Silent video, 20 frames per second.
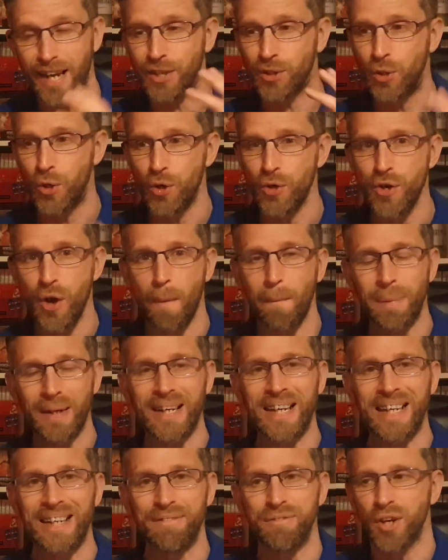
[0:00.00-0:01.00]
I could not
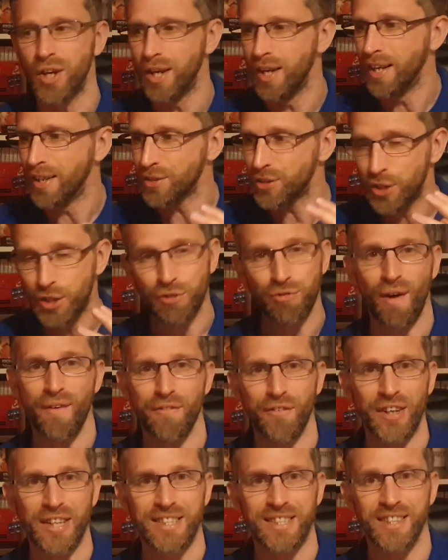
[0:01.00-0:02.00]
believe the
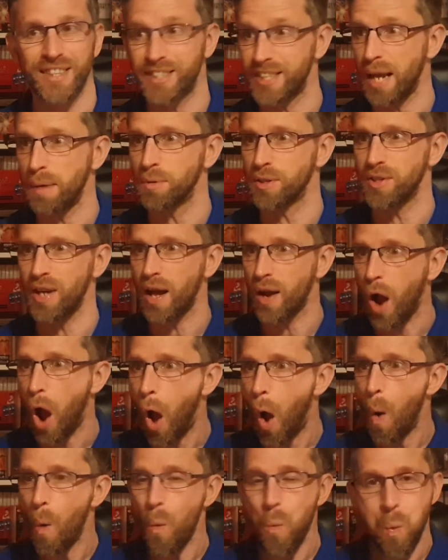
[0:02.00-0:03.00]
graphics in this game. I was like,
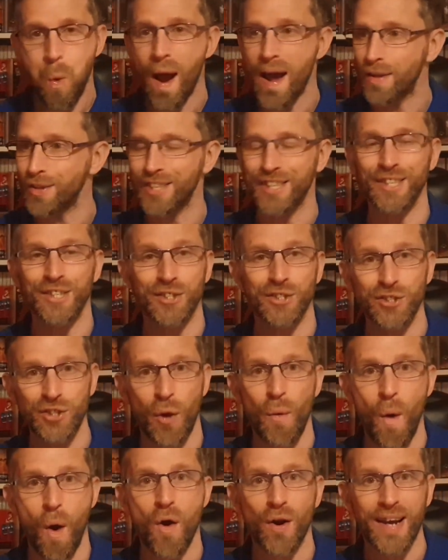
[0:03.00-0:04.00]
wow, this is
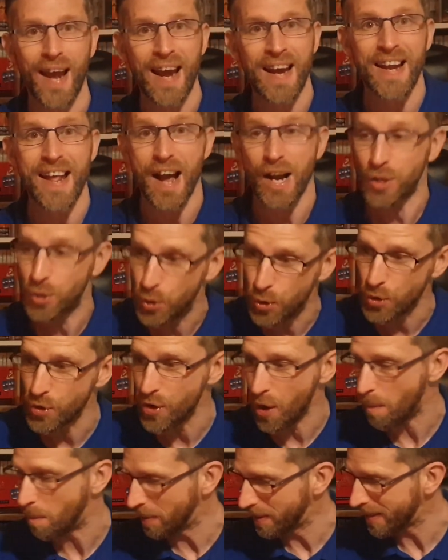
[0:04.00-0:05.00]
so arcadey. I could
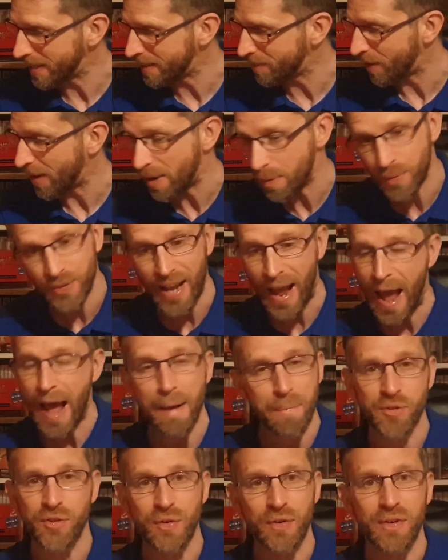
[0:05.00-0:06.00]
not believe it. It was
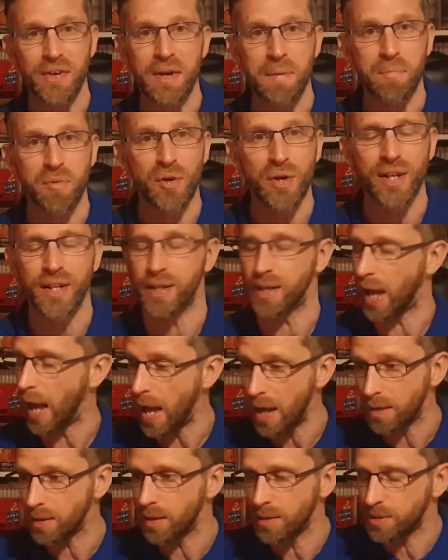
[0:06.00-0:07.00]
absolutely brilliant.
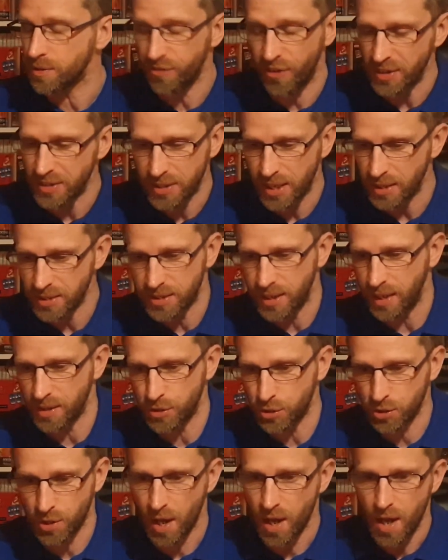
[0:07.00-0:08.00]
It's fantastic.
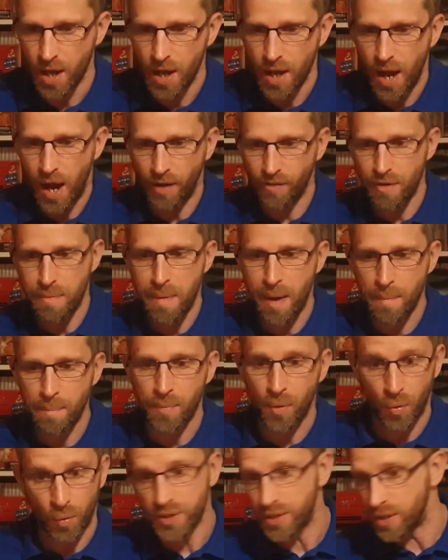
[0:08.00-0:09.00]
I
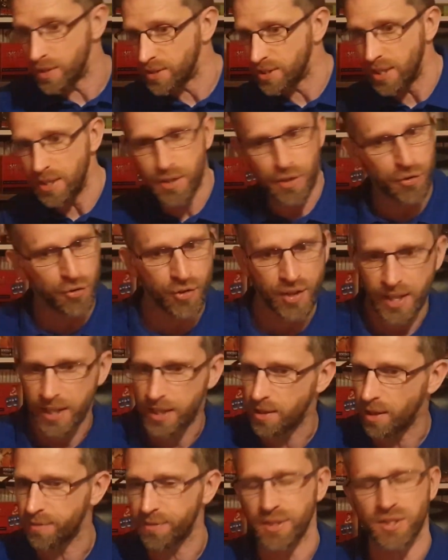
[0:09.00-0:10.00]
remember seeing the 3D
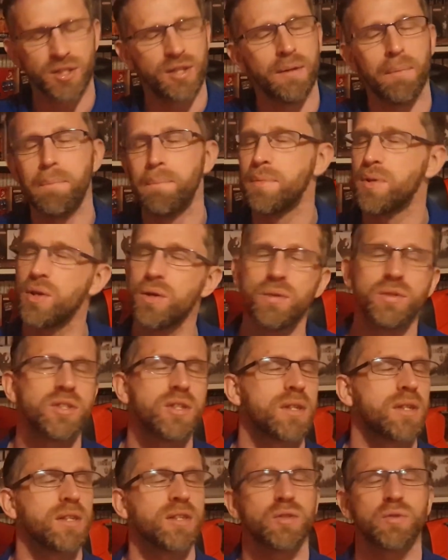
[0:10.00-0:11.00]
graphics and the
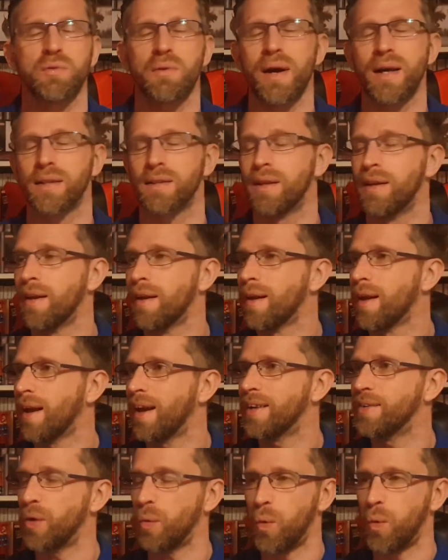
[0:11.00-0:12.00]
music as well,
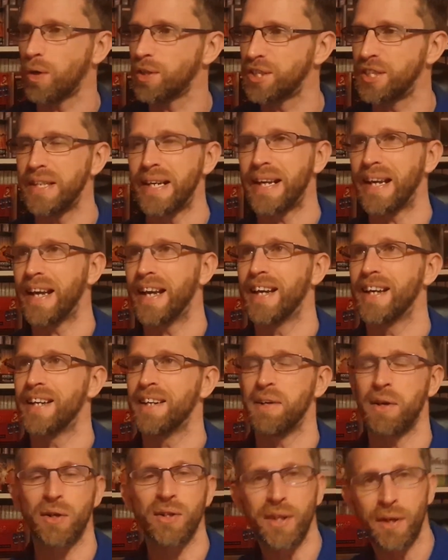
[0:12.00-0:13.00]
and watching it,
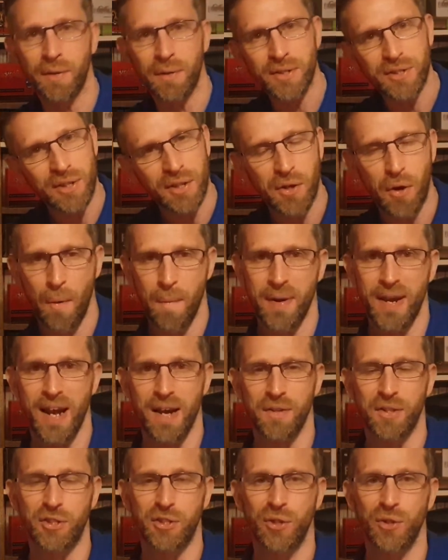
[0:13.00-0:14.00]
as they're coming out
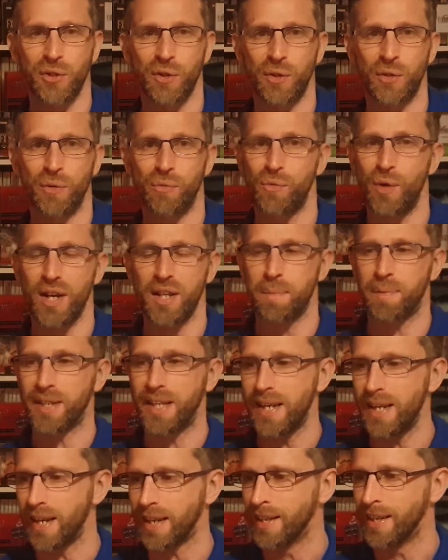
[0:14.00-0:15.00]
of the tunnel right at the
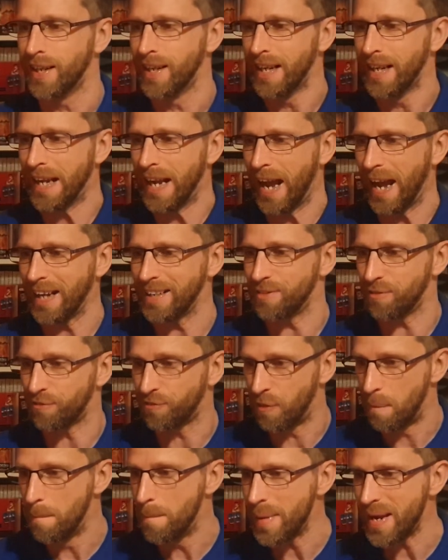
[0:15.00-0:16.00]
beginning. And
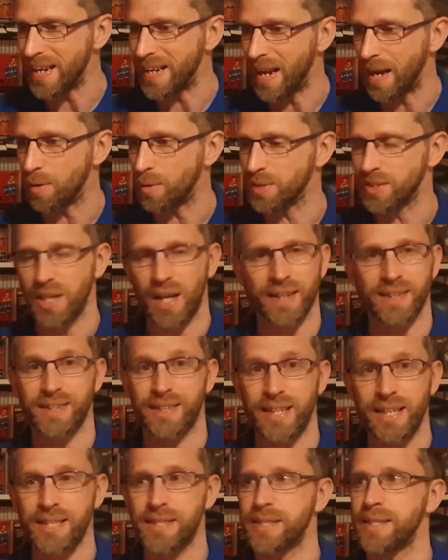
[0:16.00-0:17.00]
for me, I was like,
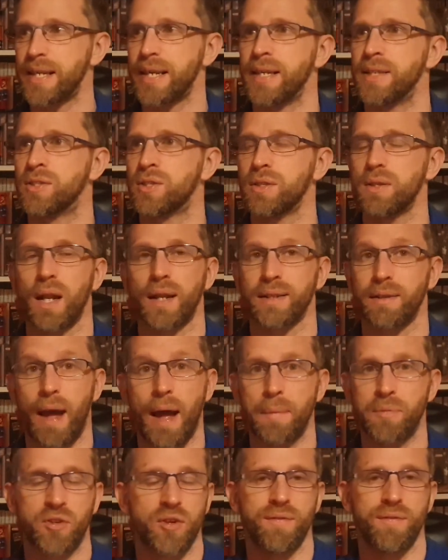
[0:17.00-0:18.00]
this is like
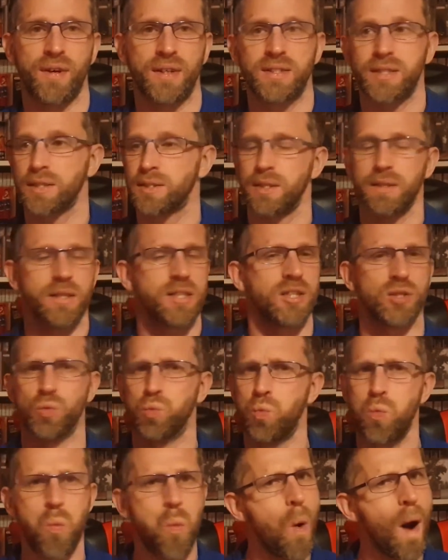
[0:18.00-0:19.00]
absolutely fantastic. This is
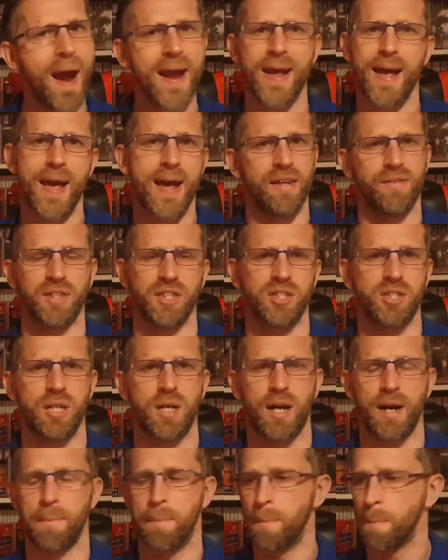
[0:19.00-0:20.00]
way ahead of its
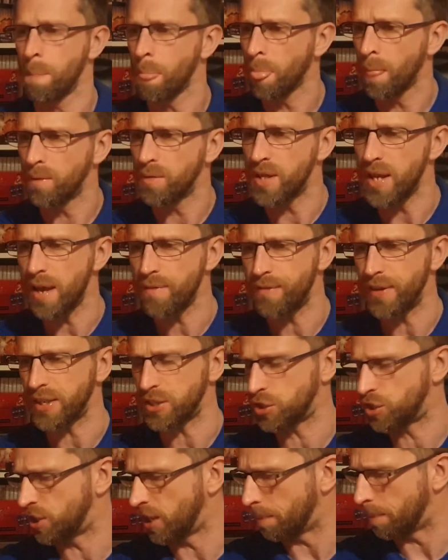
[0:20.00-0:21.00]
time. The
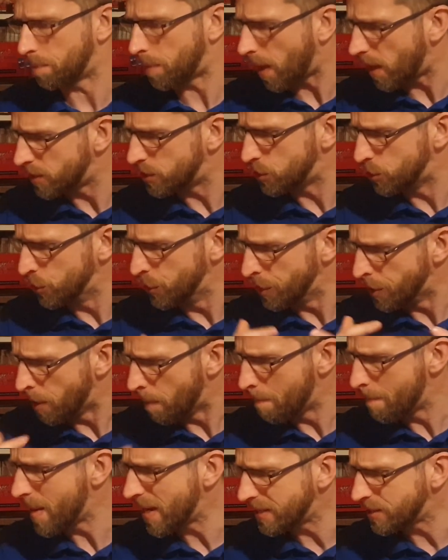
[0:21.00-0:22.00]
FX chip has done an
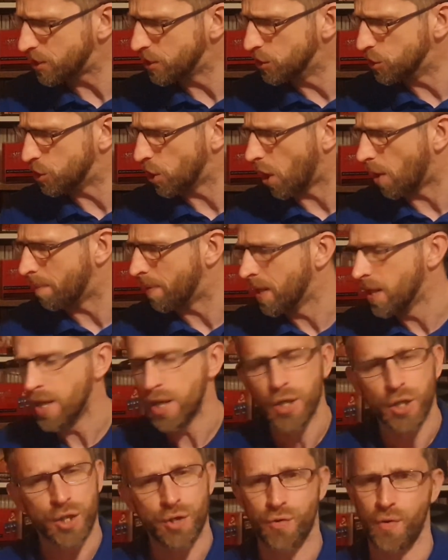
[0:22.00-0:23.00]
amazing job
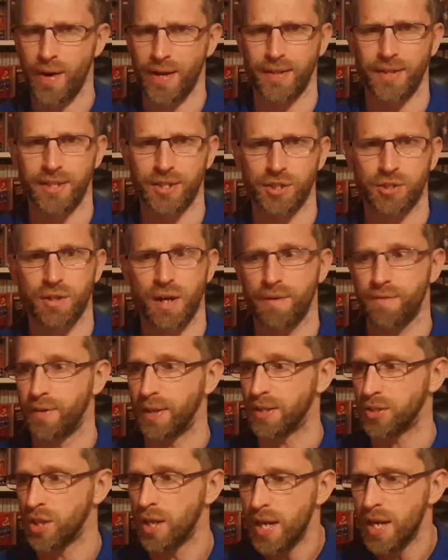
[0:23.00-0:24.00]
creating these
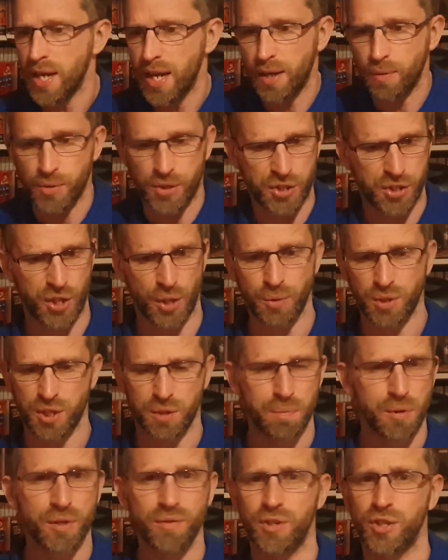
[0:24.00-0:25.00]
graphics. It was so
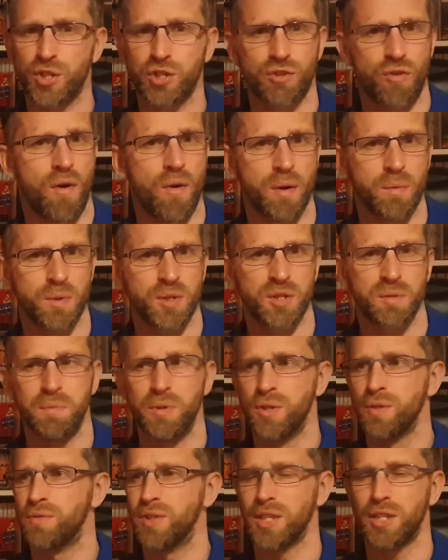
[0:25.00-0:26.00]
smooth, the scrolling was
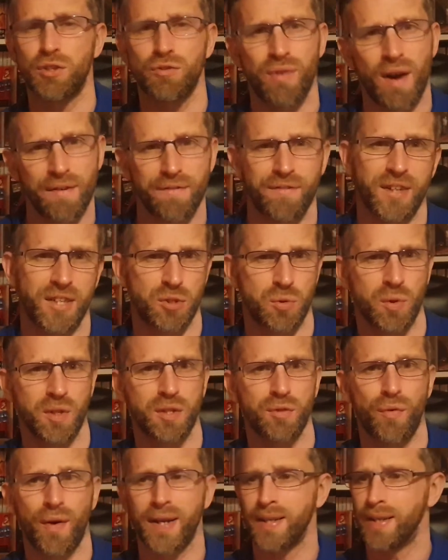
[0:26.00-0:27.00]
smooth, the graphics were
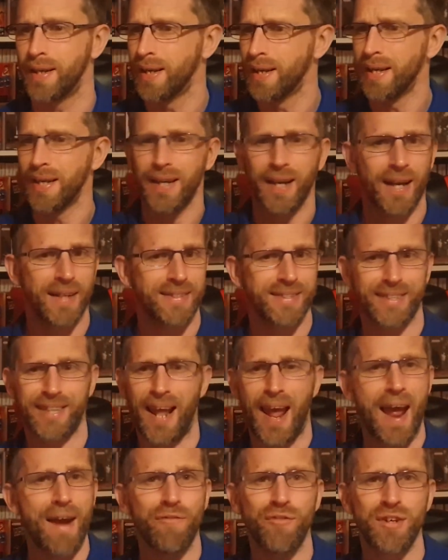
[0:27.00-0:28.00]
great.
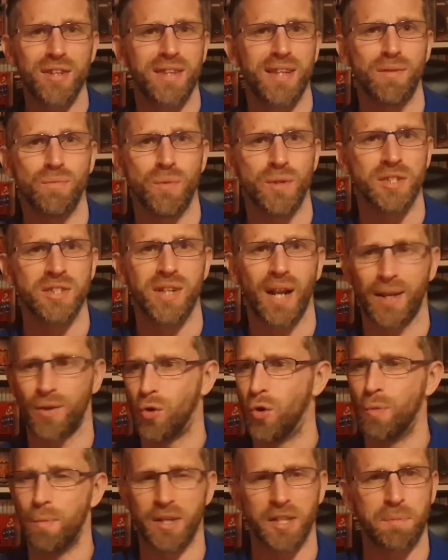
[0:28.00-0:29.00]
Everything was like
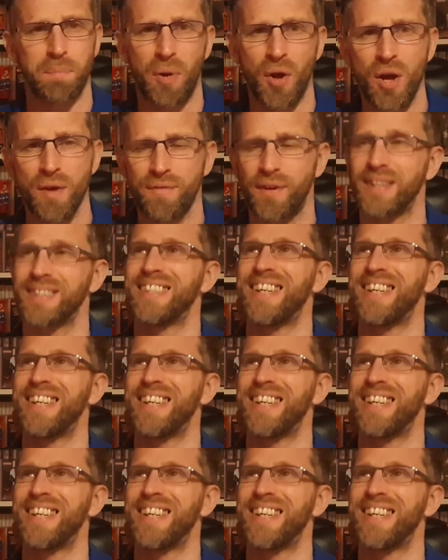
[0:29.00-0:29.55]
almost perfect.